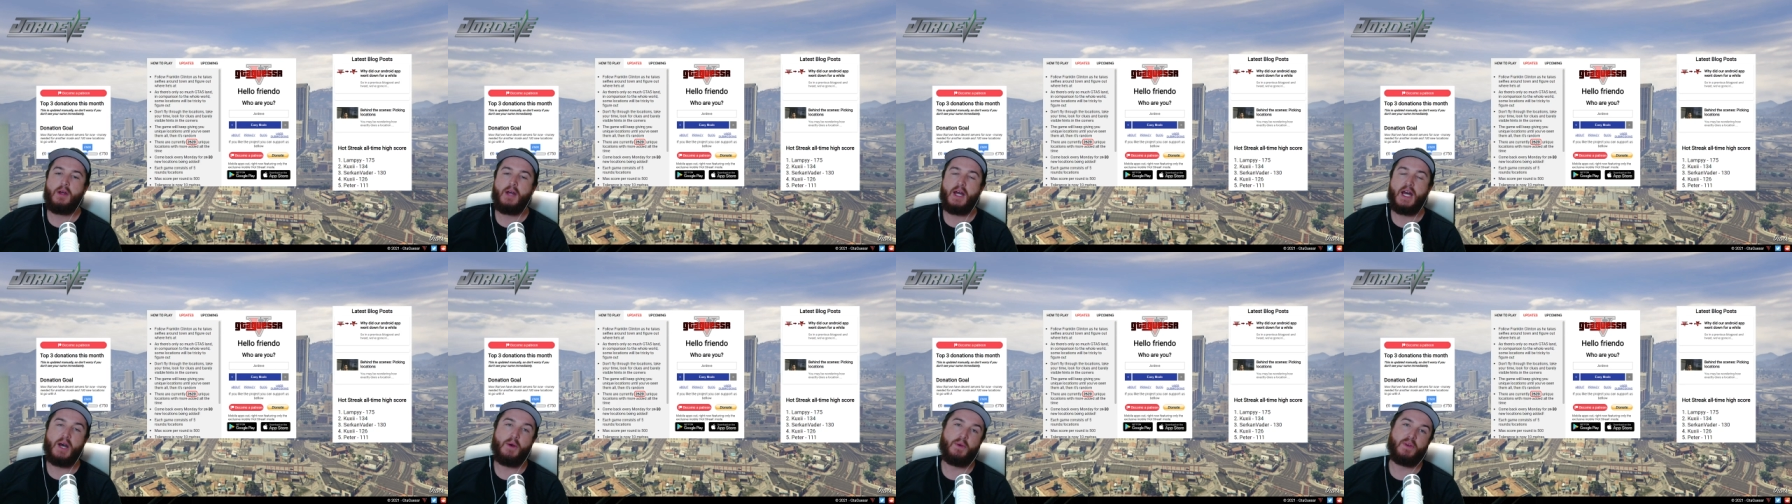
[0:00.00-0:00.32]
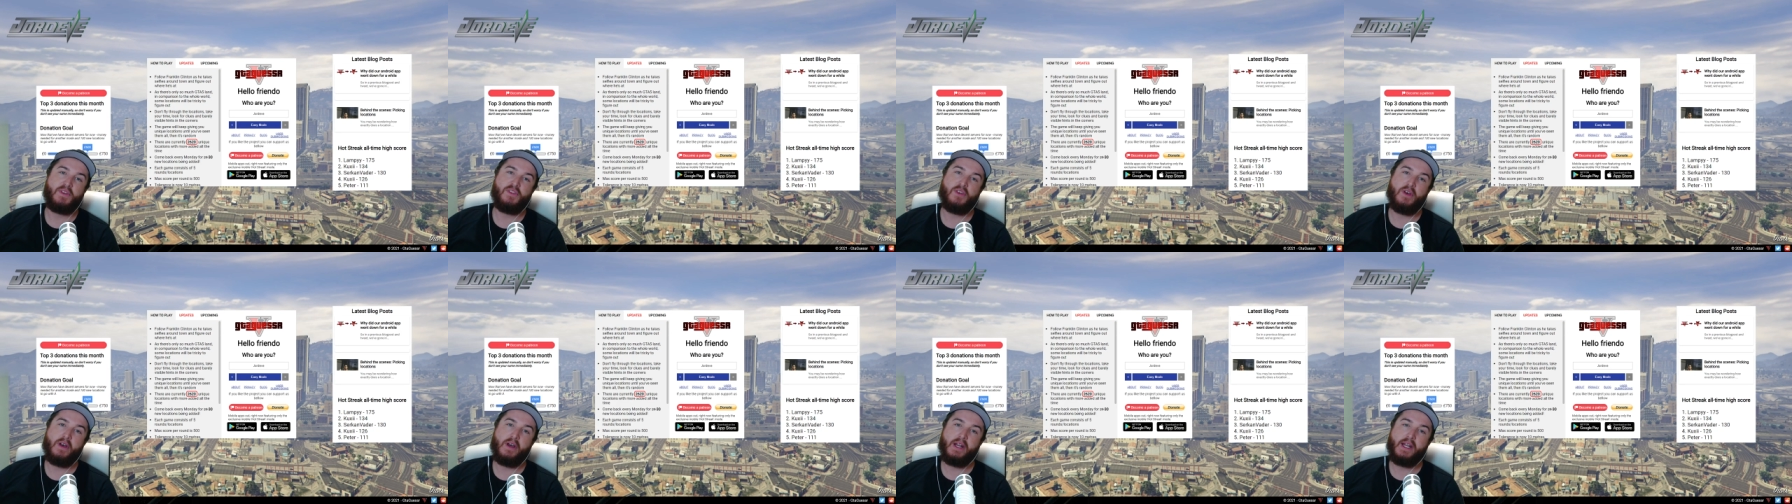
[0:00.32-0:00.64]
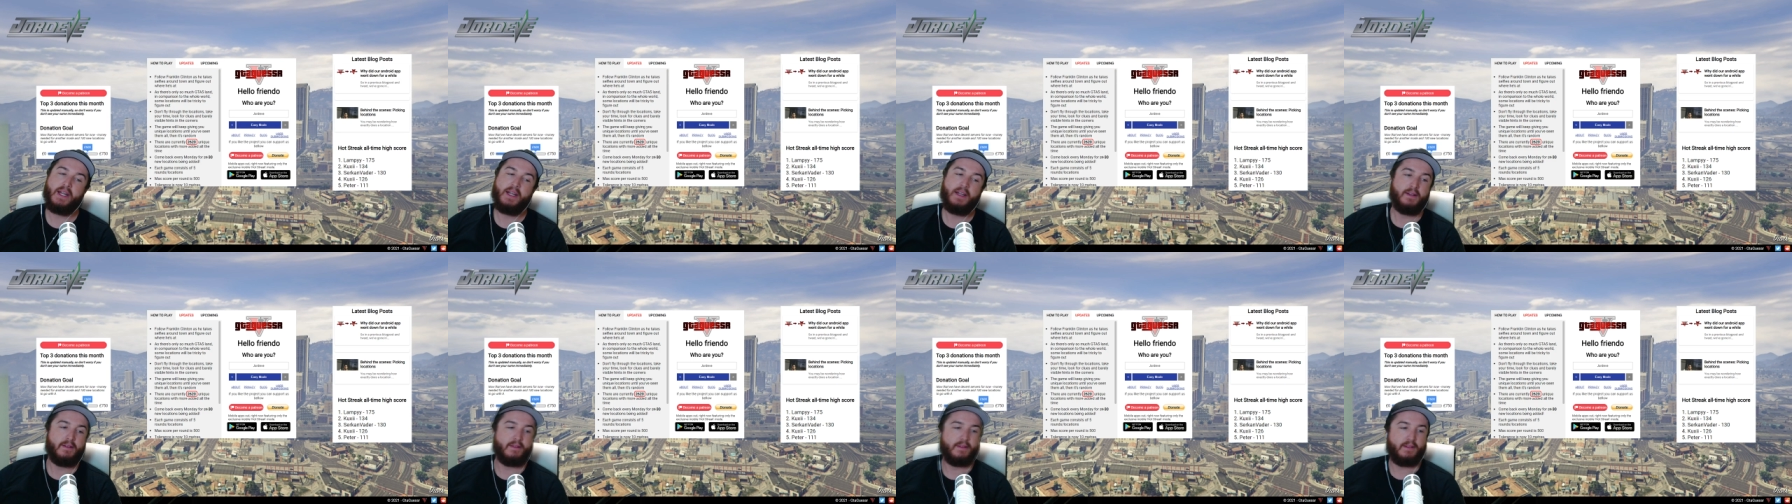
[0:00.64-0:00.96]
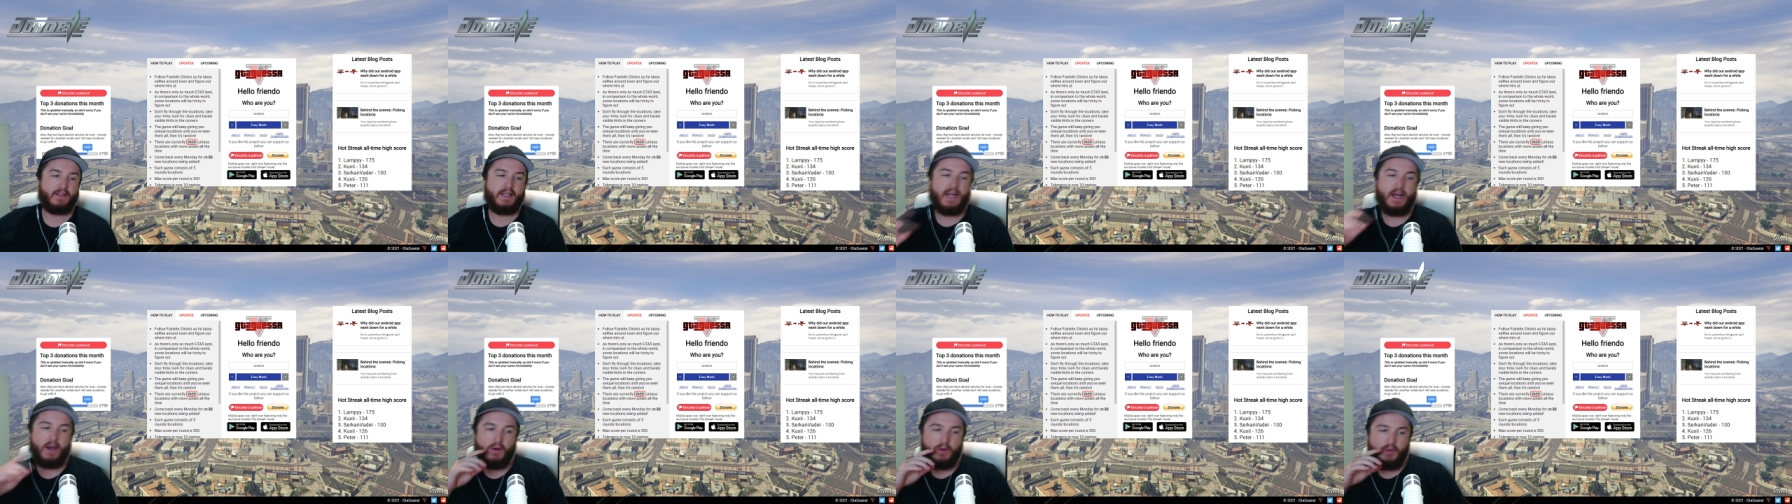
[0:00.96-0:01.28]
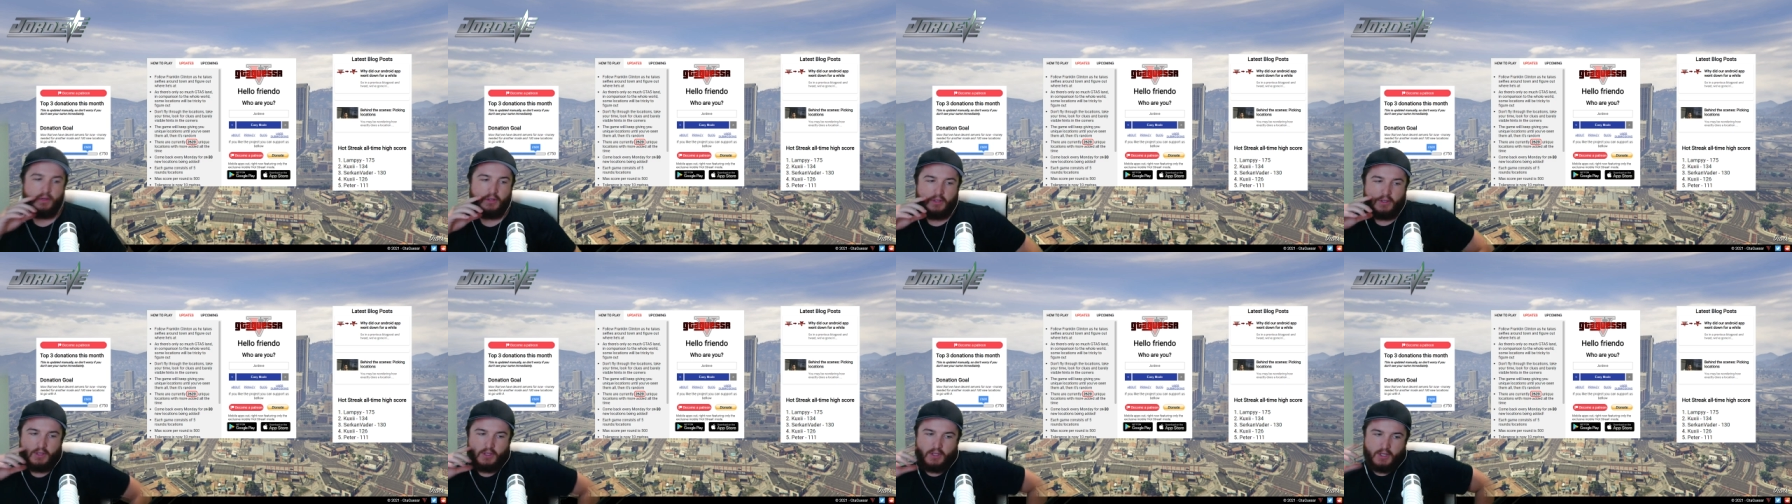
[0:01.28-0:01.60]
How exciting. Now,
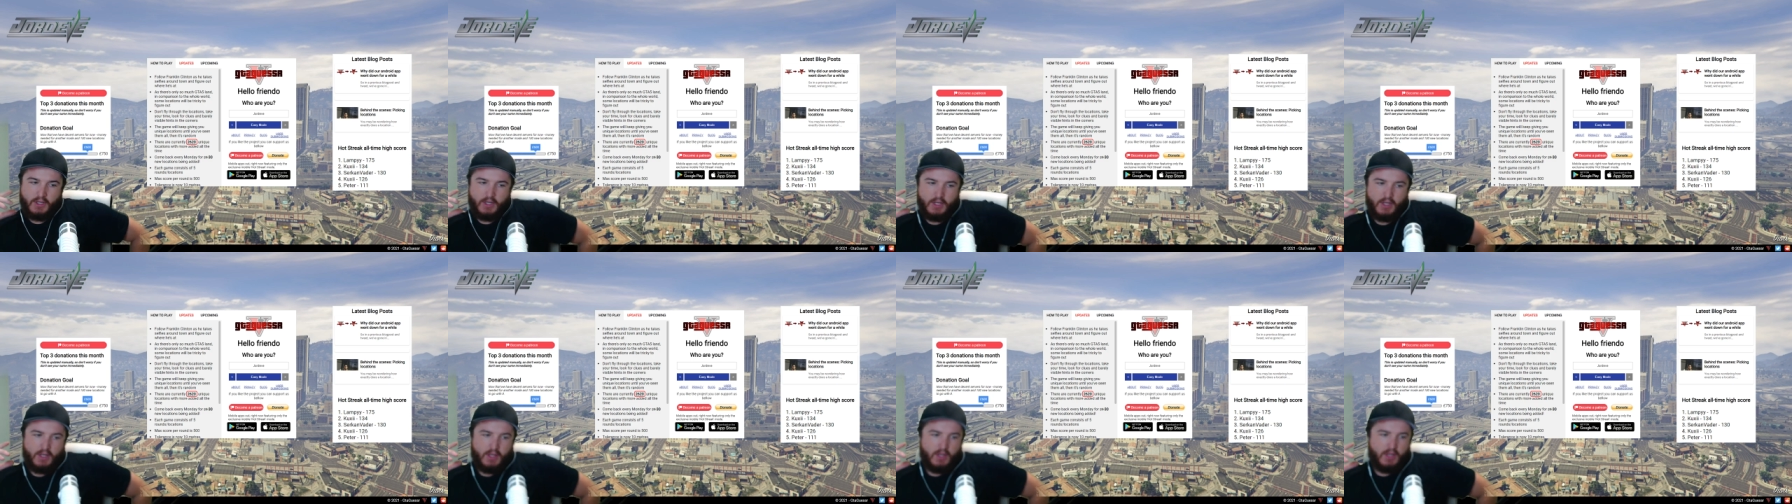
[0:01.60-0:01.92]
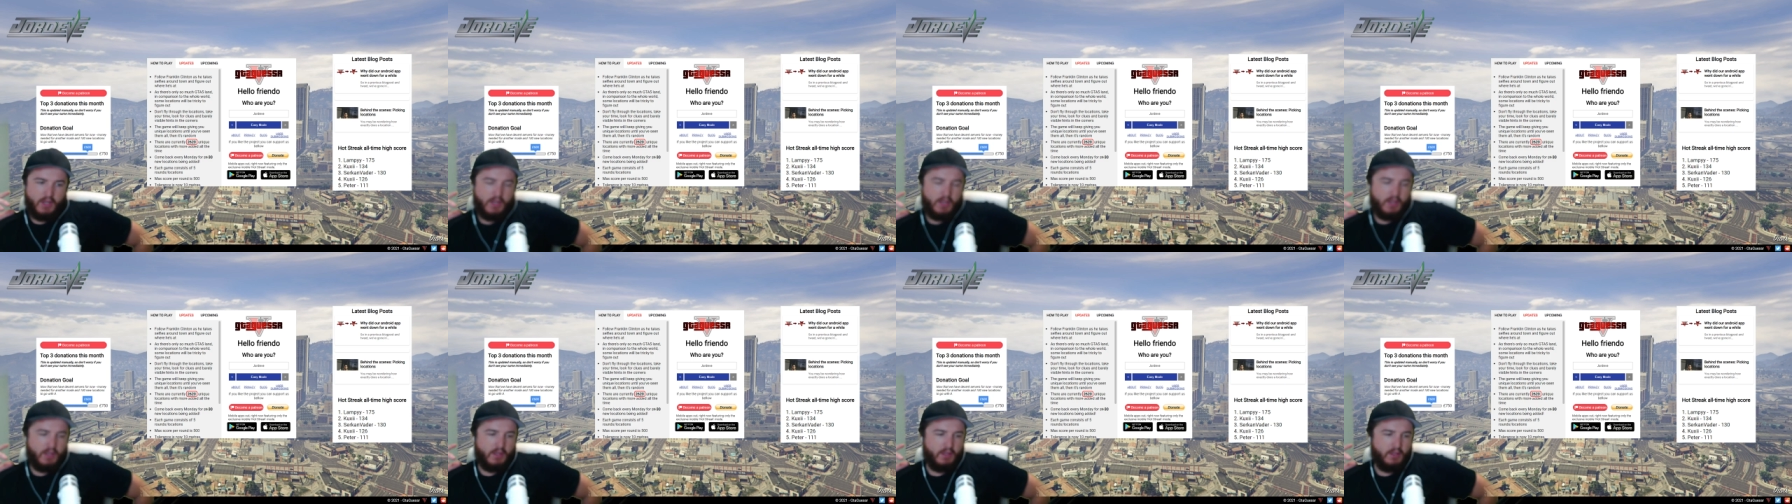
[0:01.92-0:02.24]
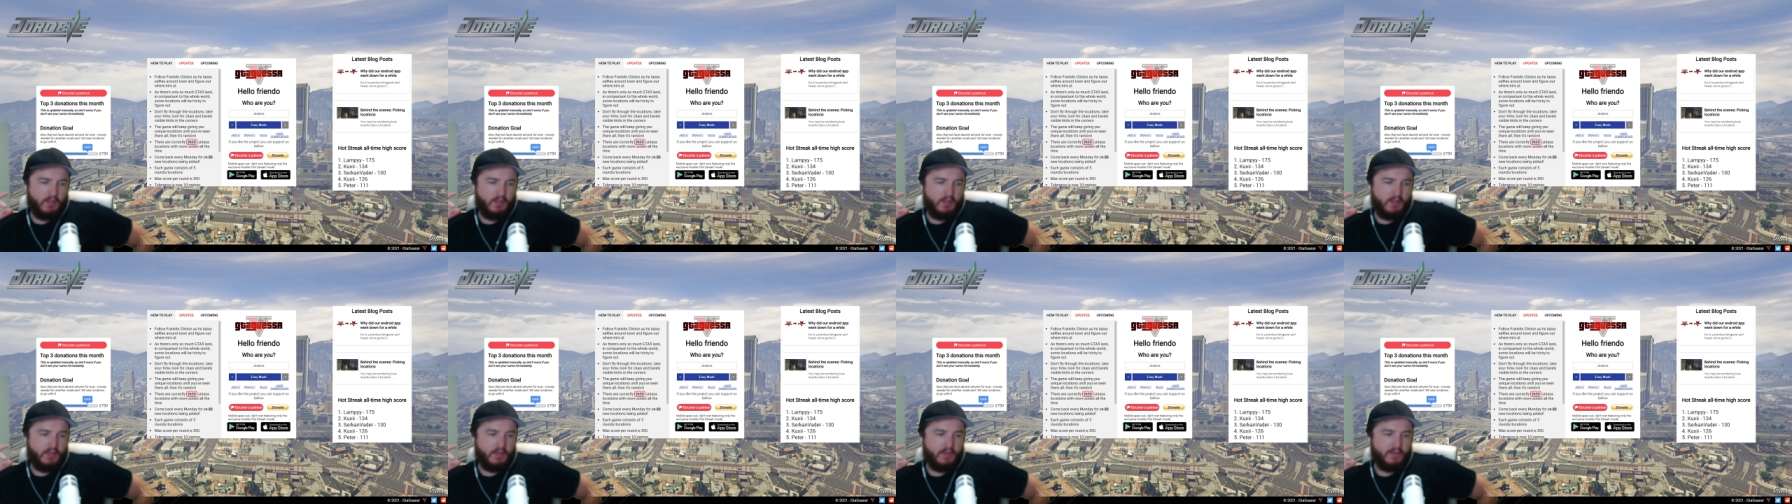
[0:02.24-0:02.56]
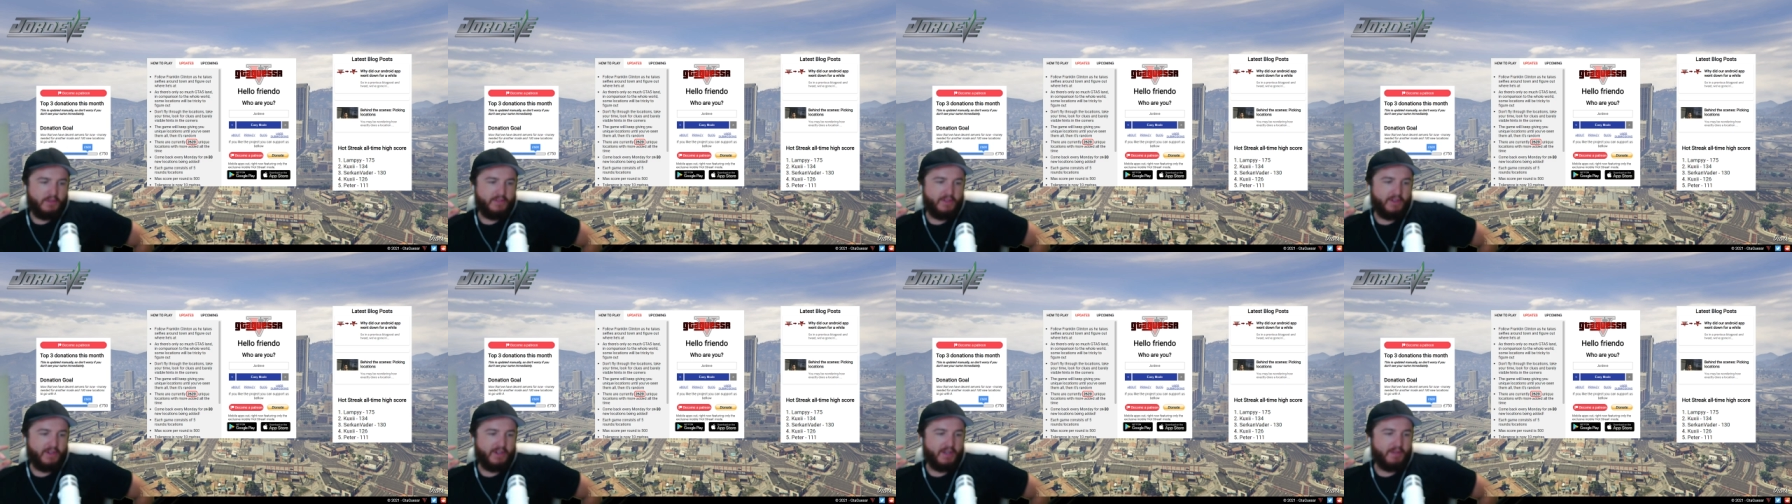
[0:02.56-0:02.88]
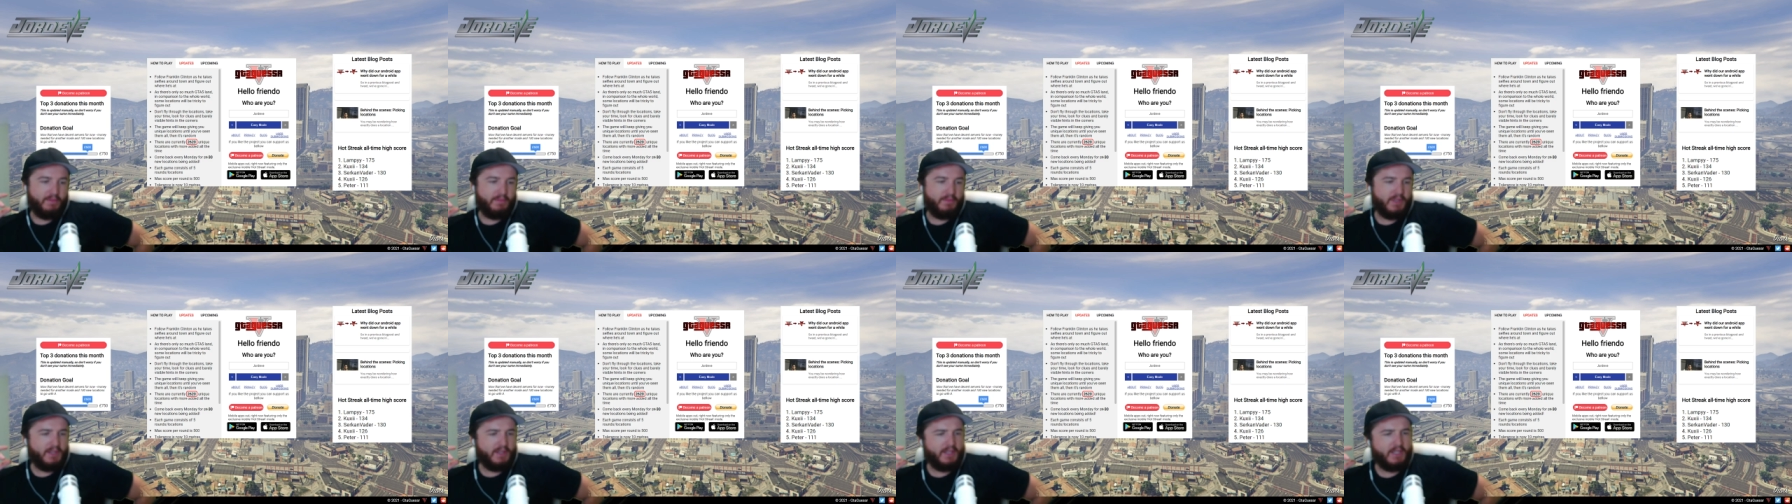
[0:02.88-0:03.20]
sorry,
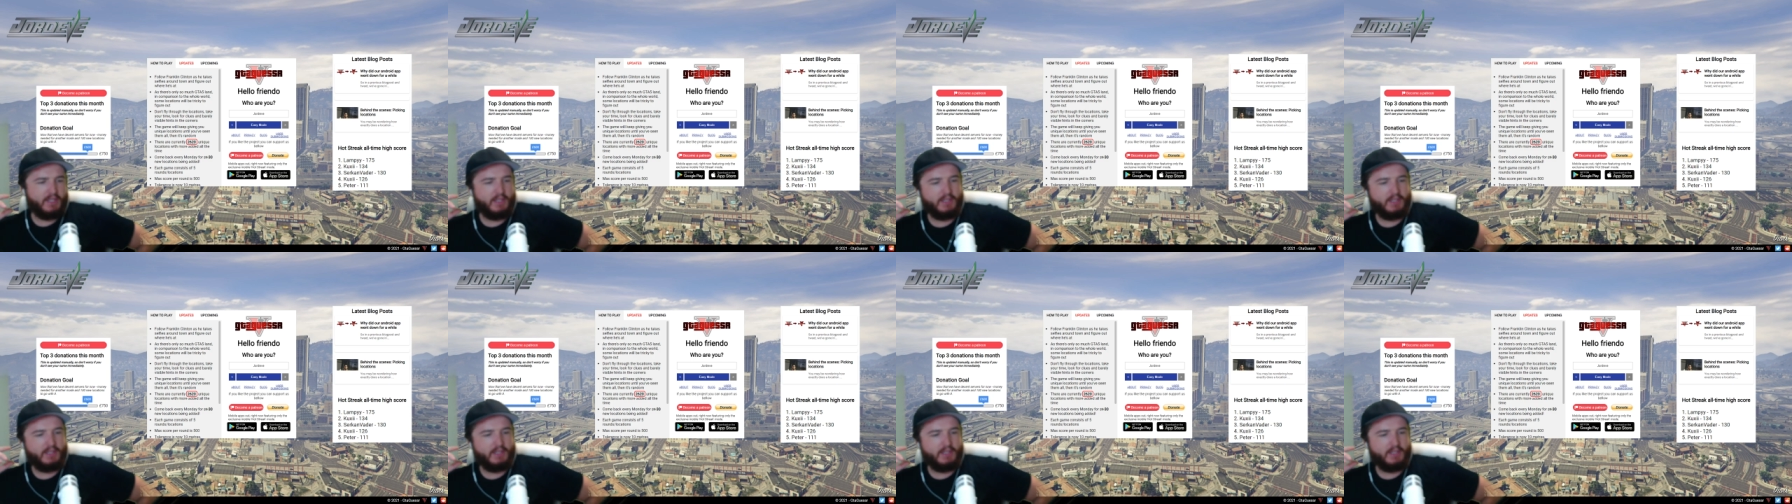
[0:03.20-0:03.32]
I'm, oh